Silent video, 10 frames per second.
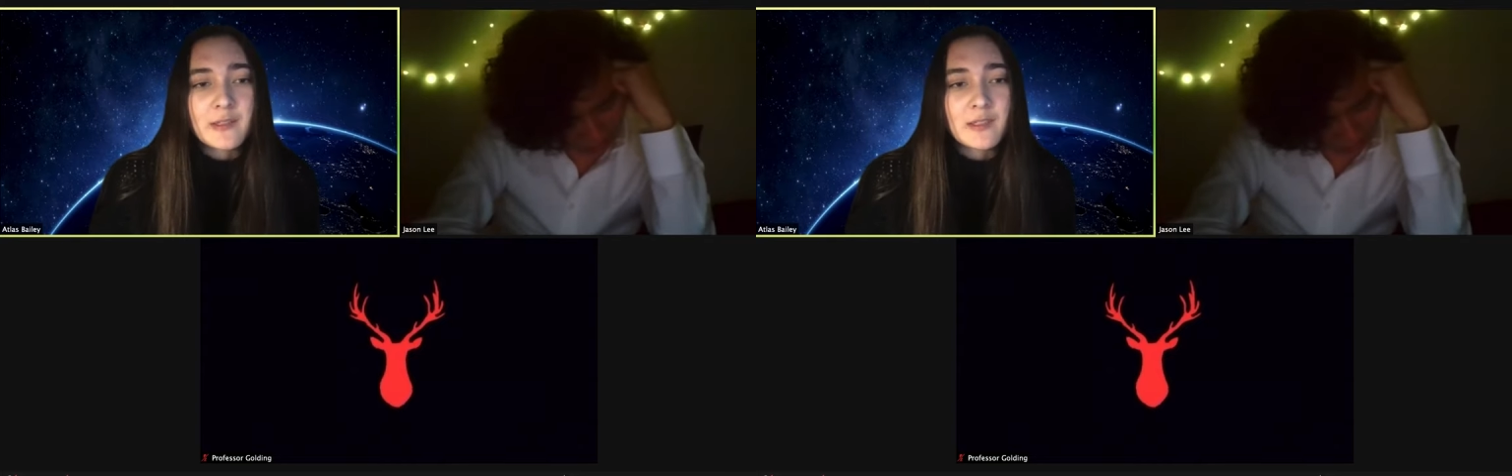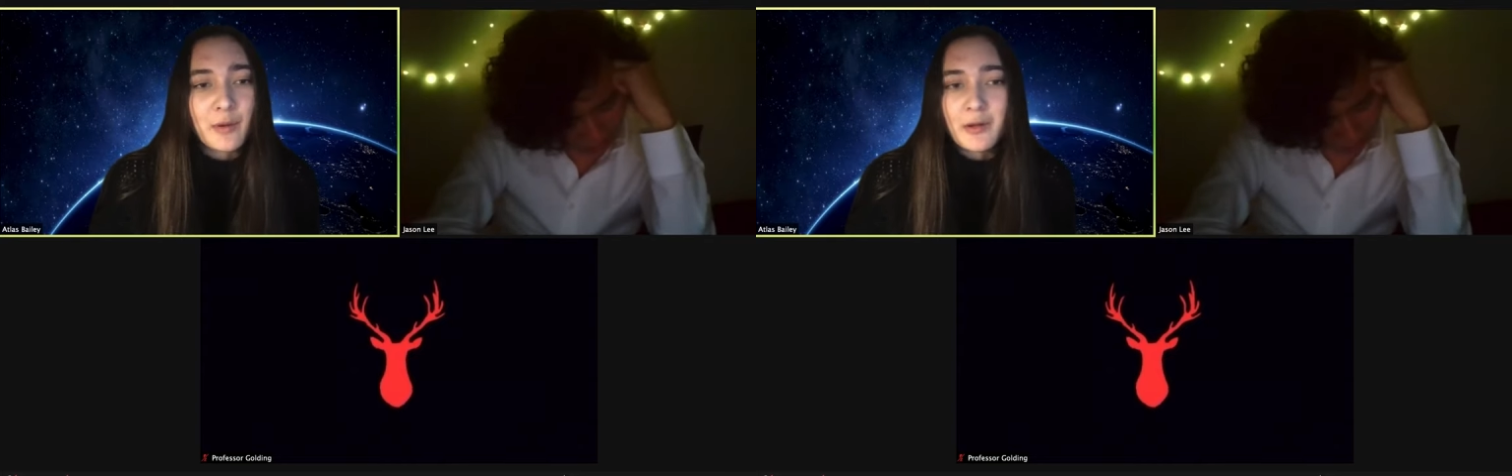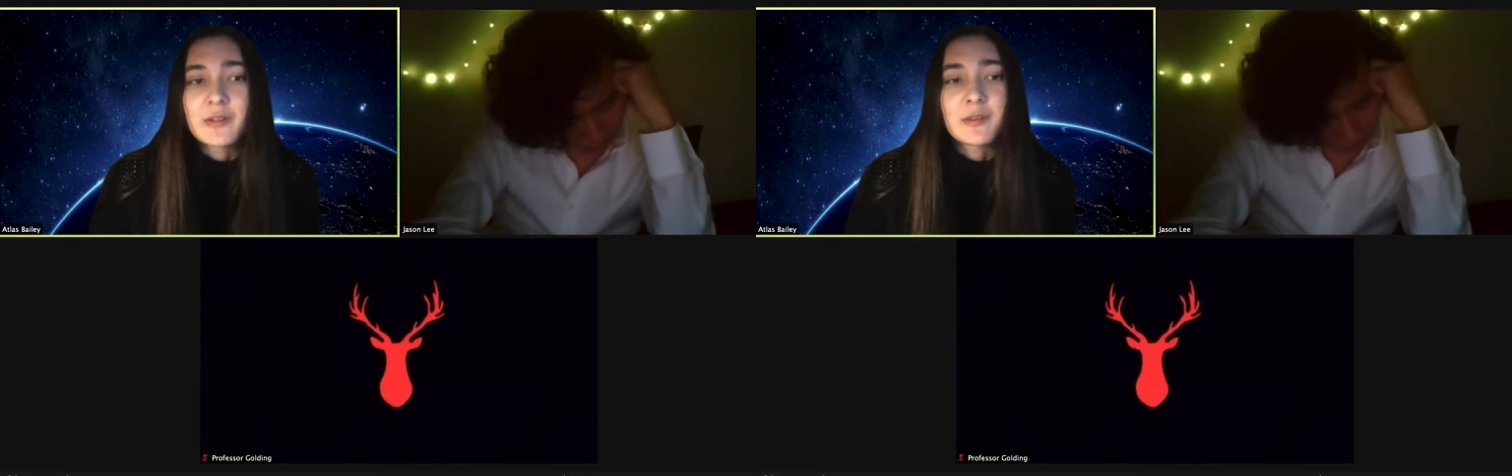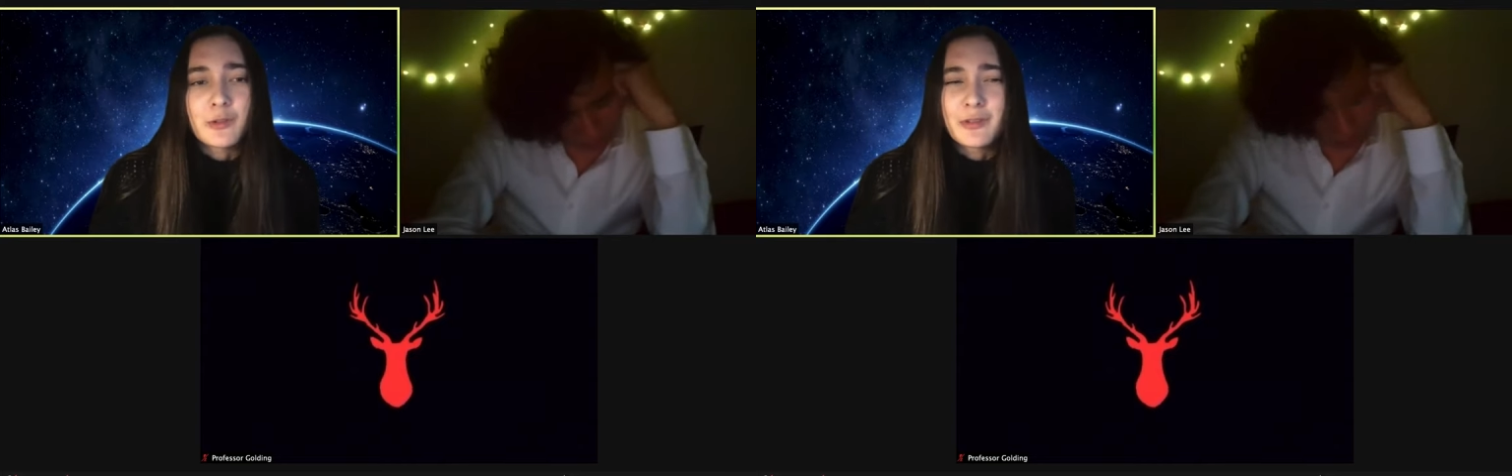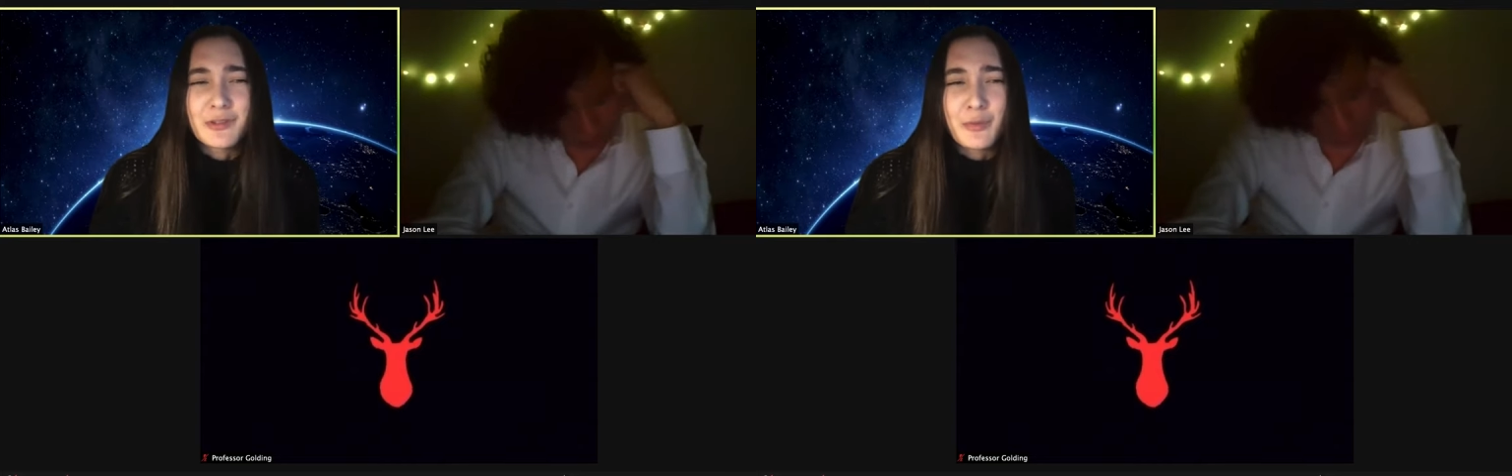spare
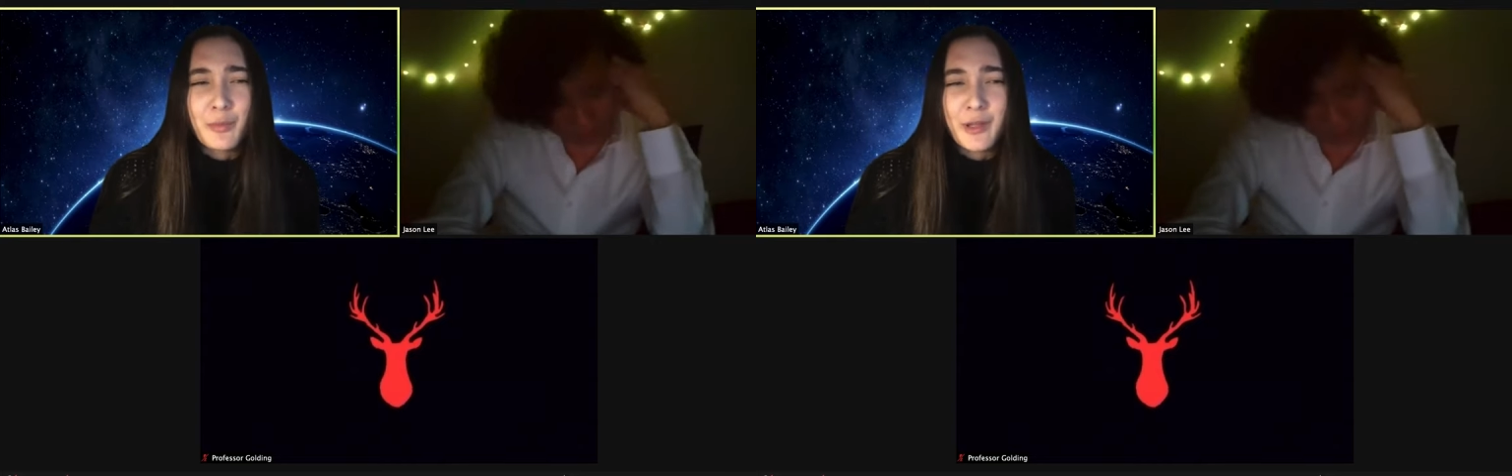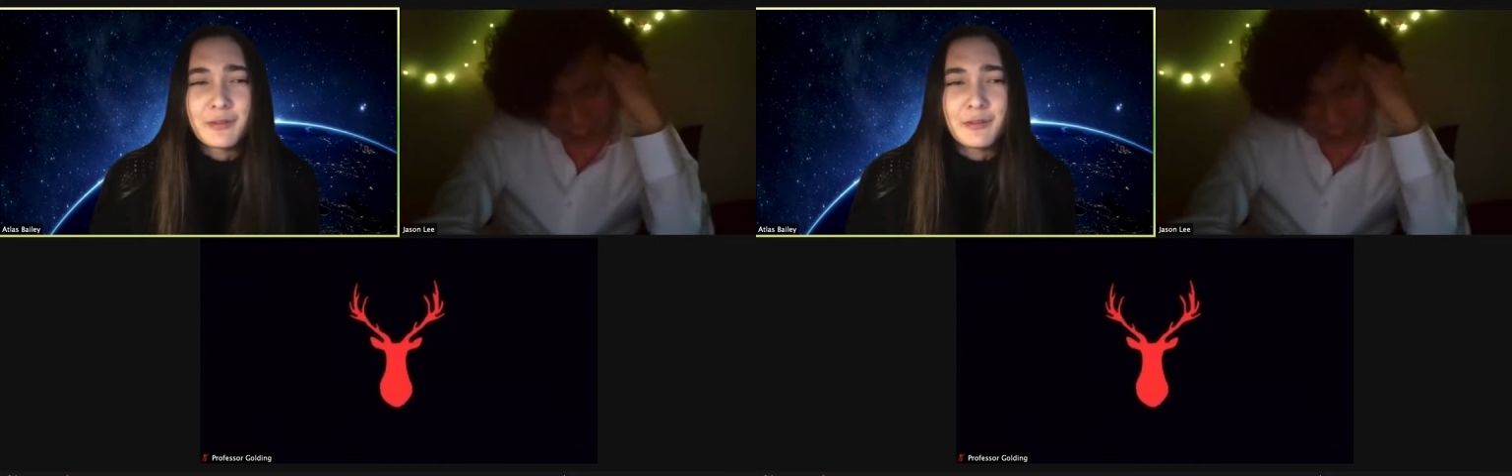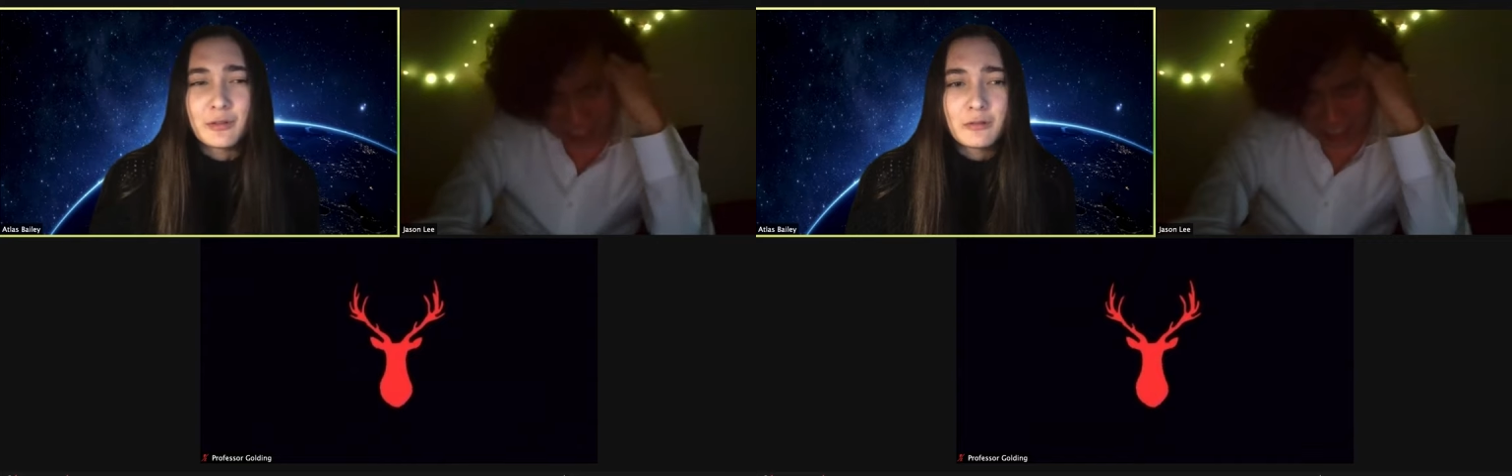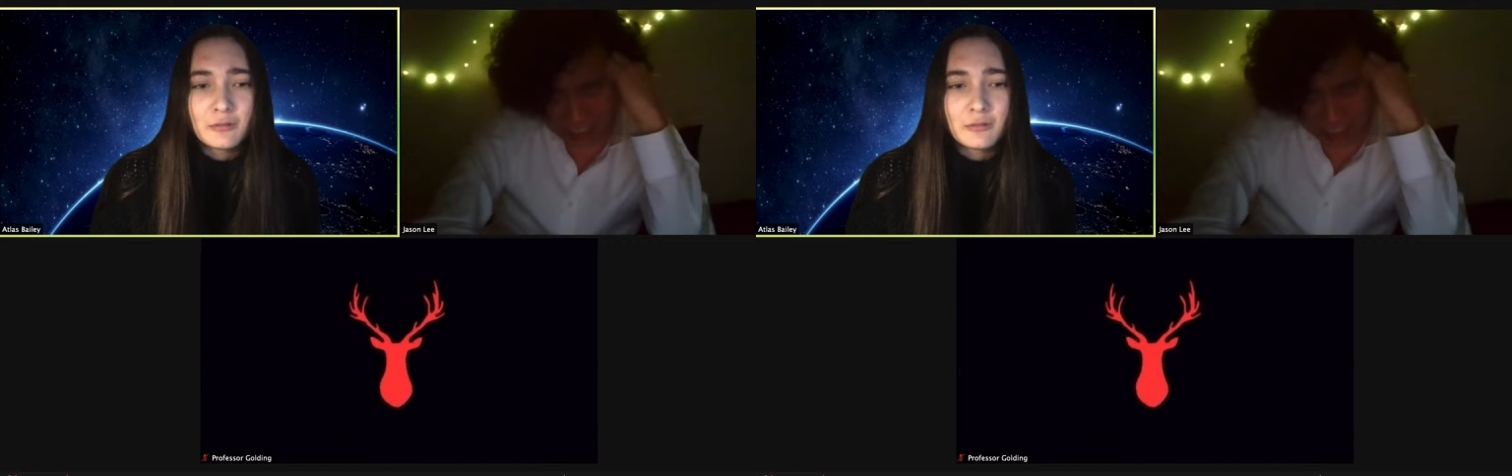someone so pitiful.